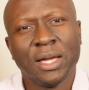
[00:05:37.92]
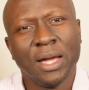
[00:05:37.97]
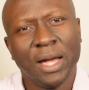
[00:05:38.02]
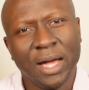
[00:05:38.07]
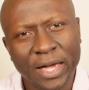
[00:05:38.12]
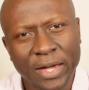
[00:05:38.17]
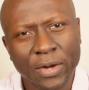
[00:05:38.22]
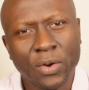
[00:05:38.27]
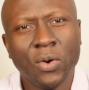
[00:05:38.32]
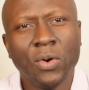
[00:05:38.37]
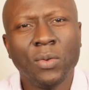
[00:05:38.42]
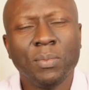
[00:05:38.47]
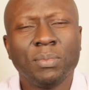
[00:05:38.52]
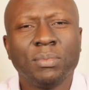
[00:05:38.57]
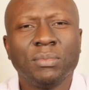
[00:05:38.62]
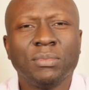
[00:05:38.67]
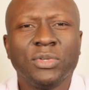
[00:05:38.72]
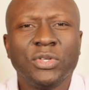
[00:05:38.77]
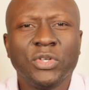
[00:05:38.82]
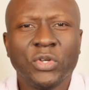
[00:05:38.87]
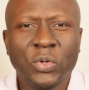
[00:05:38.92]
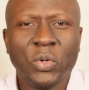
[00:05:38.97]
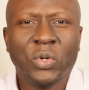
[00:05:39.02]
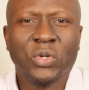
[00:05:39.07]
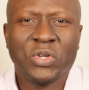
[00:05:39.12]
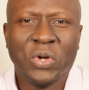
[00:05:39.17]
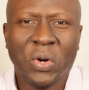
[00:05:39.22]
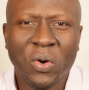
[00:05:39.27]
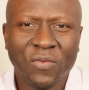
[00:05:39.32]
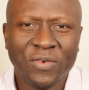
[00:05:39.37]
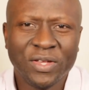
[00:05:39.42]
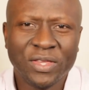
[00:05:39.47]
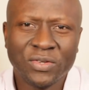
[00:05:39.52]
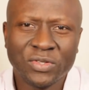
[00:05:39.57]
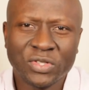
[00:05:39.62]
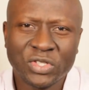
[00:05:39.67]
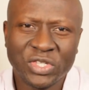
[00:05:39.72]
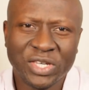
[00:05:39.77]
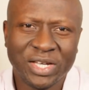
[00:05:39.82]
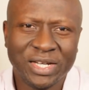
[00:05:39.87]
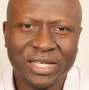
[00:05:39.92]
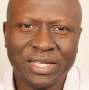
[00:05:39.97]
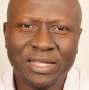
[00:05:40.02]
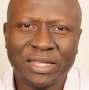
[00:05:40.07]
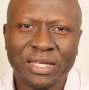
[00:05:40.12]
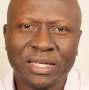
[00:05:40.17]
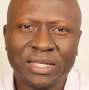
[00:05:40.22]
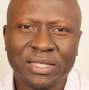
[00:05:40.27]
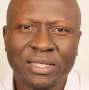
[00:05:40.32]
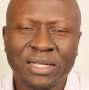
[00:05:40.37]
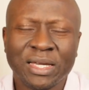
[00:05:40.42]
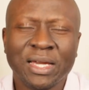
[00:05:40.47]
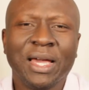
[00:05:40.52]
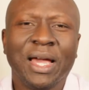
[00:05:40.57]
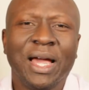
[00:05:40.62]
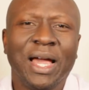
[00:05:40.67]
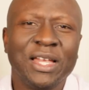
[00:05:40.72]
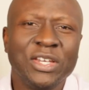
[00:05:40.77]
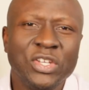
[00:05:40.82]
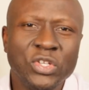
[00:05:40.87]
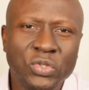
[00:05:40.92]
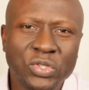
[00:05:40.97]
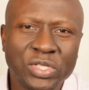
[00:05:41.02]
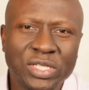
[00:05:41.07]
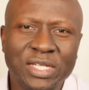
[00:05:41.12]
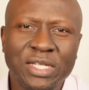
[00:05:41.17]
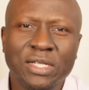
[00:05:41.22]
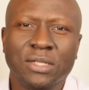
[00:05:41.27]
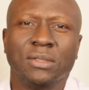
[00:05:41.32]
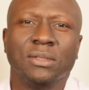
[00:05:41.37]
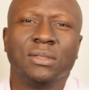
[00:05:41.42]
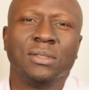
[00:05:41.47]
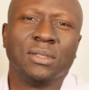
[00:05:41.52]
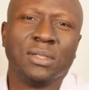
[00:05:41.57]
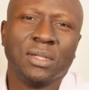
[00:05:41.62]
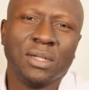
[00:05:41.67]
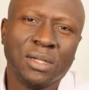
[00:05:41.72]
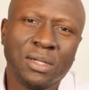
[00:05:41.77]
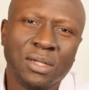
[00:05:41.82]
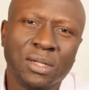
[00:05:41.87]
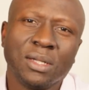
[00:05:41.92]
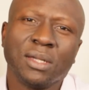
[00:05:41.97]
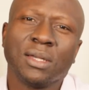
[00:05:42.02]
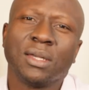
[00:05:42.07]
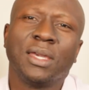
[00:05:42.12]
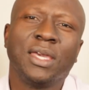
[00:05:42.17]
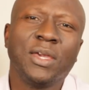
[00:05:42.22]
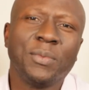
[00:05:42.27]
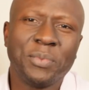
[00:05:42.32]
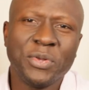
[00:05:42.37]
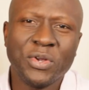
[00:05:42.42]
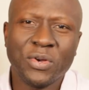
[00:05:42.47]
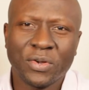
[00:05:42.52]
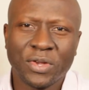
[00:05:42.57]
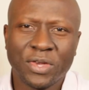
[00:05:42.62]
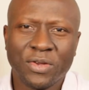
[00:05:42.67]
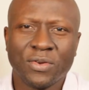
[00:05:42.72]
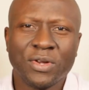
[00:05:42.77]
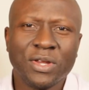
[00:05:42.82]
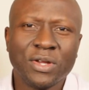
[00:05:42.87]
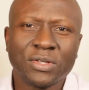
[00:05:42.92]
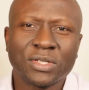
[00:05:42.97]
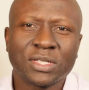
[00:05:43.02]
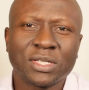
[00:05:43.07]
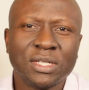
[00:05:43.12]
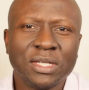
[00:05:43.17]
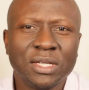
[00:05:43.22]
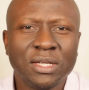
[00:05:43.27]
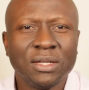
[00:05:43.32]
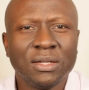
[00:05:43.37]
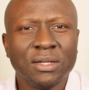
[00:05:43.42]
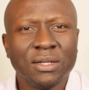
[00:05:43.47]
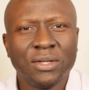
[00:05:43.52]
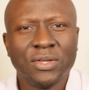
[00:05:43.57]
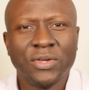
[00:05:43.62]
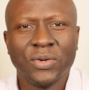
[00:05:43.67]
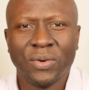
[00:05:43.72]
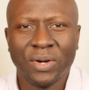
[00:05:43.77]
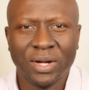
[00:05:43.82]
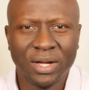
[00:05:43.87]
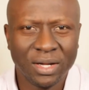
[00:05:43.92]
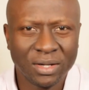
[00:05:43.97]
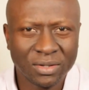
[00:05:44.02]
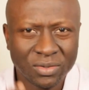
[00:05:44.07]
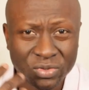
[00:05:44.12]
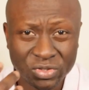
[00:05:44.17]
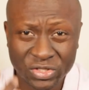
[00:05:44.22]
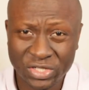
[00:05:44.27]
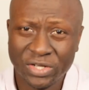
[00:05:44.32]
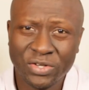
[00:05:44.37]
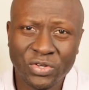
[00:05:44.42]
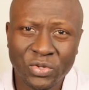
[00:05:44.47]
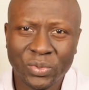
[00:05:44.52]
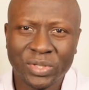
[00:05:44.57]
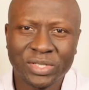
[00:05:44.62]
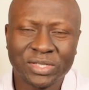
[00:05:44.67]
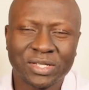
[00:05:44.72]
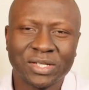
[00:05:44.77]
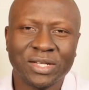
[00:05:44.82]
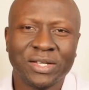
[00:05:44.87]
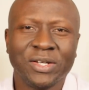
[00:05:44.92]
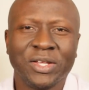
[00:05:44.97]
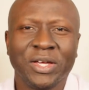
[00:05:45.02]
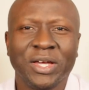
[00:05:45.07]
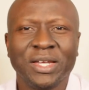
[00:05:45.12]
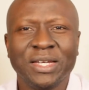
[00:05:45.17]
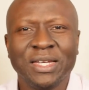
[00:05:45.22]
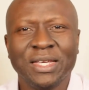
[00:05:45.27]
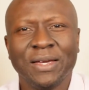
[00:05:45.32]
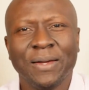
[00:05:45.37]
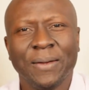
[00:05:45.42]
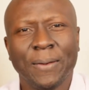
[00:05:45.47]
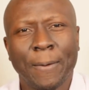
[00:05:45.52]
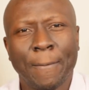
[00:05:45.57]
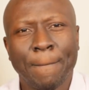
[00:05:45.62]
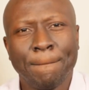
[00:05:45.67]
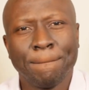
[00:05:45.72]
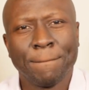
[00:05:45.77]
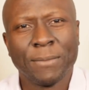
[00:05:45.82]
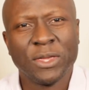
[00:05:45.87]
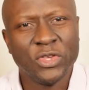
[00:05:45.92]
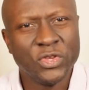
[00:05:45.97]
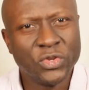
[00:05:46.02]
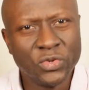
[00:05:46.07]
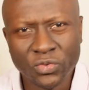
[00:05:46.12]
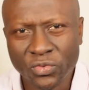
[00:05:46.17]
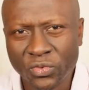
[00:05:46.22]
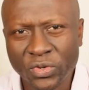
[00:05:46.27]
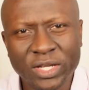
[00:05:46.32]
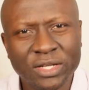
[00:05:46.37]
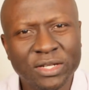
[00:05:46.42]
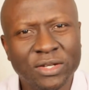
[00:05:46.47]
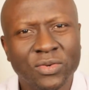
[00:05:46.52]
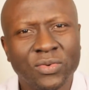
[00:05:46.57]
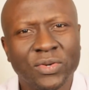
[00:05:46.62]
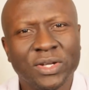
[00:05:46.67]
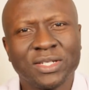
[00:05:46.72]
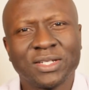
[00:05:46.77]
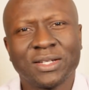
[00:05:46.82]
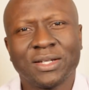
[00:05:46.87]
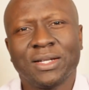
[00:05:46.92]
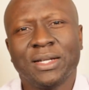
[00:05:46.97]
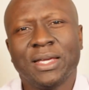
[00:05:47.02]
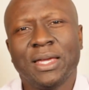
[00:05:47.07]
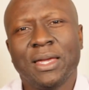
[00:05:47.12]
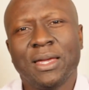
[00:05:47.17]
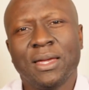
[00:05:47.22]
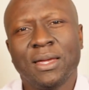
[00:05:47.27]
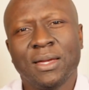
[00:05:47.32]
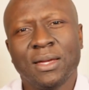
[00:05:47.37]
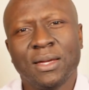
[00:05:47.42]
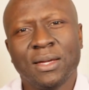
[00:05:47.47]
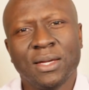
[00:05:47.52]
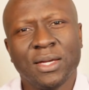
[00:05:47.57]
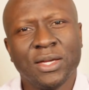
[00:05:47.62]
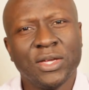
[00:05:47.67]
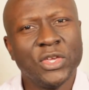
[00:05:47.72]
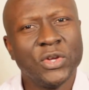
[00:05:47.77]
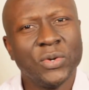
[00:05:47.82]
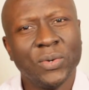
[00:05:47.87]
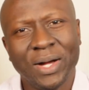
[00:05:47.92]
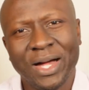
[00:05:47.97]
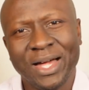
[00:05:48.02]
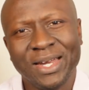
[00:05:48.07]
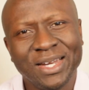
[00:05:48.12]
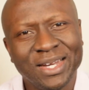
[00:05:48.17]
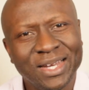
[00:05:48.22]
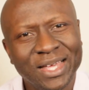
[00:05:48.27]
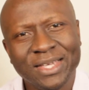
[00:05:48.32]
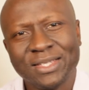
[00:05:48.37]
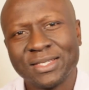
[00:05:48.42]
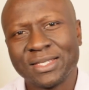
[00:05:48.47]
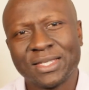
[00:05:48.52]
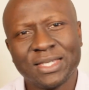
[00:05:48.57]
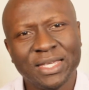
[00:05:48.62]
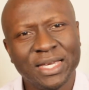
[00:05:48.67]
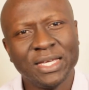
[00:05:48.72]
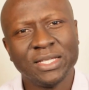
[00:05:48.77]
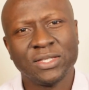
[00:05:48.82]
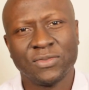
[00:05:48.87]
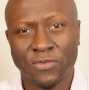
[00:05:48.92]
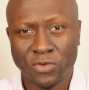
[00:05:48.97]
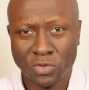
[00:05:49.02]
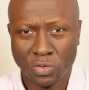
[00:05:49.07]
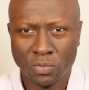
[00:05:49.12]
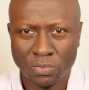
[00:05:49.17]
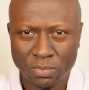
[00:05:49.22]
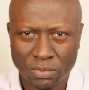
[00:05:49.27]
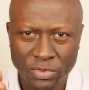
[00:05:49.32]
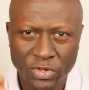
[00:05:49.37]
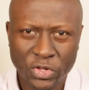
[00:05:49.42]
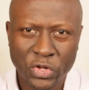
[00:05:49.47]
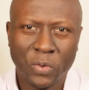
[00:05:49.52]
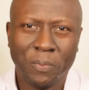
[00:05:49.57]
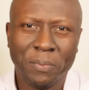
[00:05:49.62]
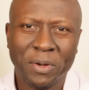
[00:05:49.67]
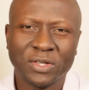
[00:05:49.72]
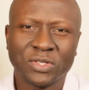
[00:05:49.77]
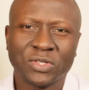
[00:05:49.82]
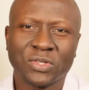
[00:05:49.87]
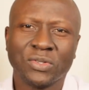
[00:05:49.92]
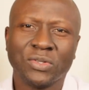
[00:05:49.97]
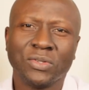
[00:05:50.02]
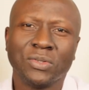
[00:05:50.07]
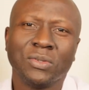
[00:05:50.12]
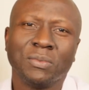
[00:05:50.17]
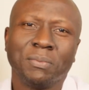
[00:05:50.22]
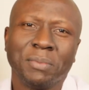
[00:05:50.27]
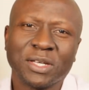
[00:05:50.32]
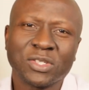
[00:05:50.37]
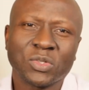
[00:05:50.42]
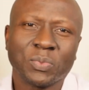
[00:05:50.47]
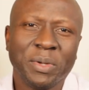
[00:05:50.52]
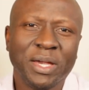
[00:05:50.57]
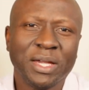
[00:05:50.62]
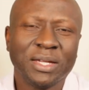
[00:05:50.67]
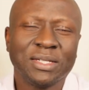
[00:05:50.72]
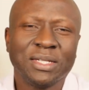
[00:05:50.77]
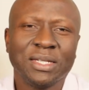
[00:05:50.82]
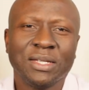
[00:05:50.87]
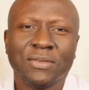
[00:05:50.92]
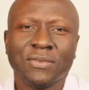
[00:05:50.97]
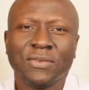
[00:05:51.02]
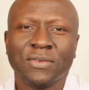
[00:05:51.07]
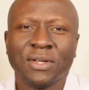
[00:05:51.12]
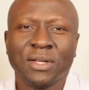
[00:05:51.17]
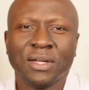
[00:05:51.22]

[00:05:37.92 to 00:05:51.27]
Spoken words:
I hope you got over those challenges and you still keep your curiosity, you are continuously learning, you read critically, you analyze things from your personal perspective,